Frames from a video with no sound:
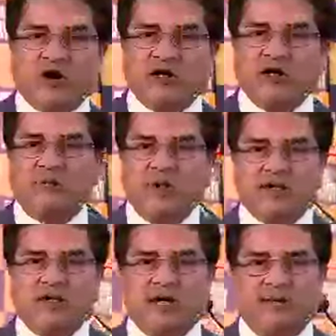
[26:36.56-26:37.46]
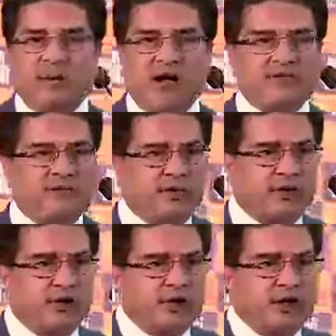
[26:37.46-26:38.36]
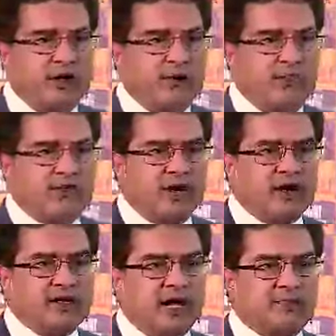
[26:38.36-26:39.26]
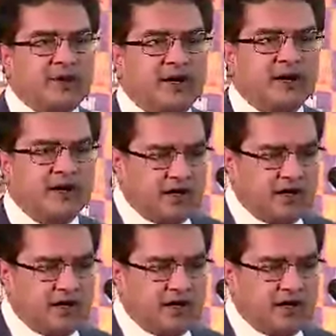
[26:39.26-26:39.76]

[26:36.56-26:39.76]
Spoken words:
really built the empire for Buffett in that period.